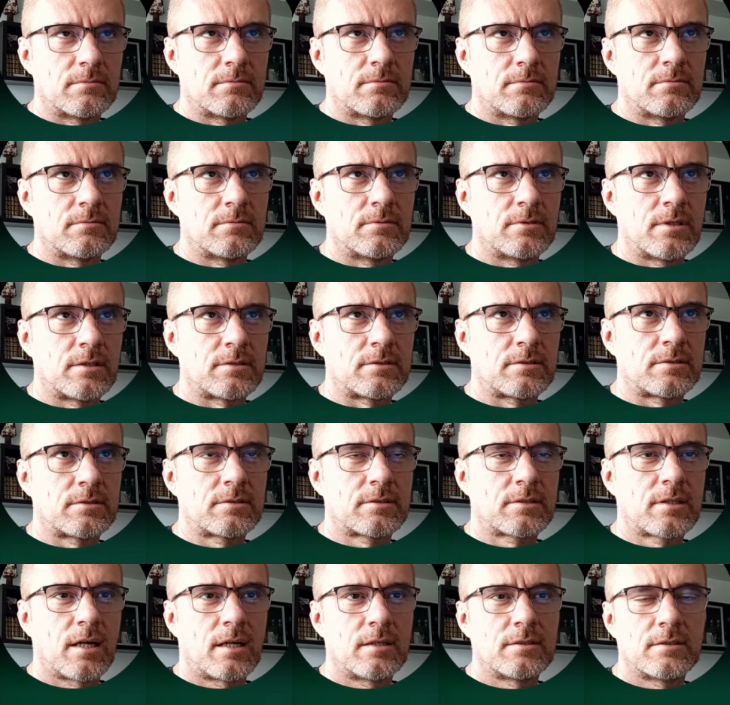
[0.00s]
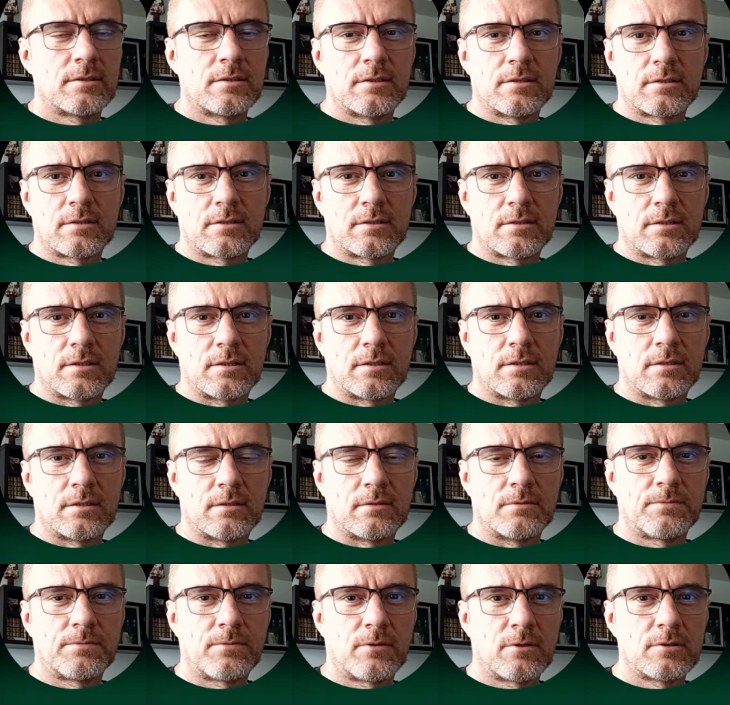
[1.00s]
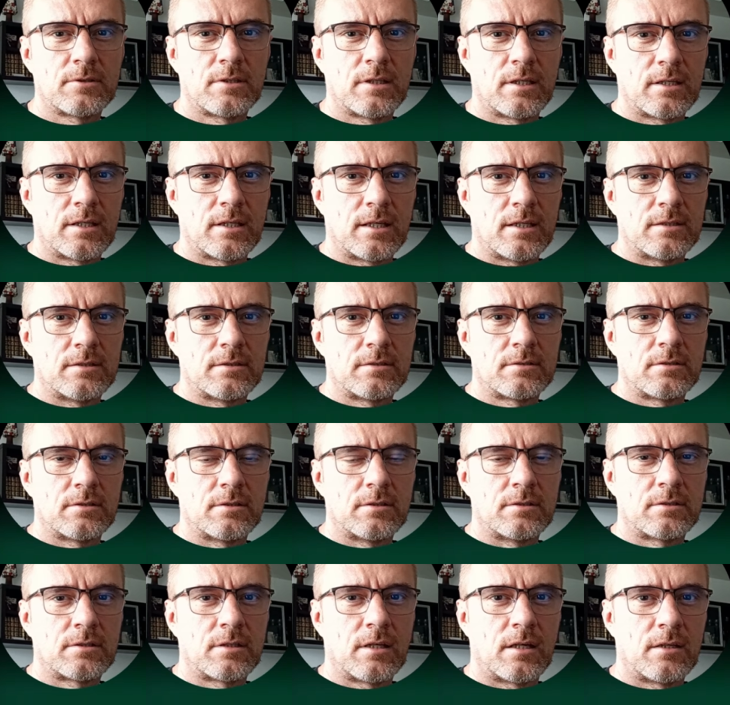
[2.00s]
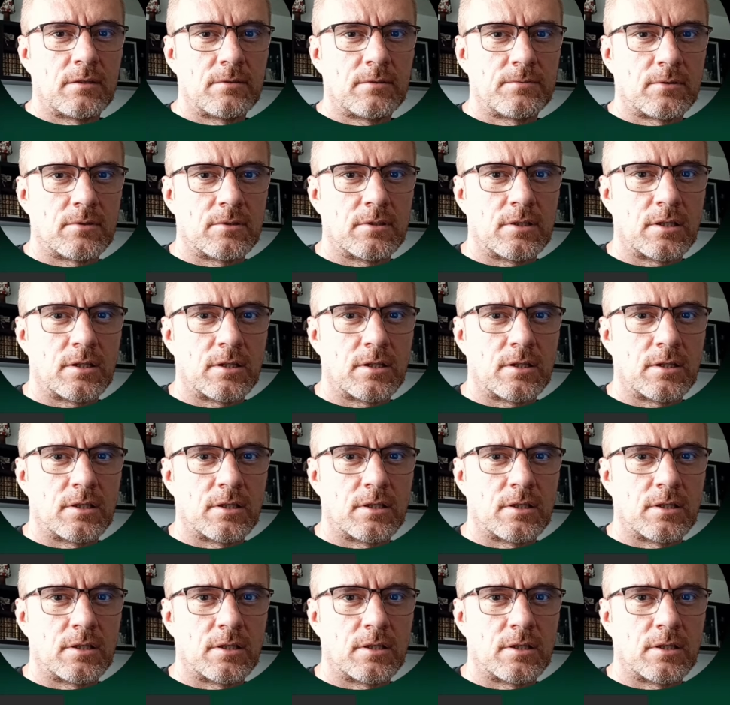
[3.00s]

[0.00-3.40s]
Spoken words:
just scan this folder and search for the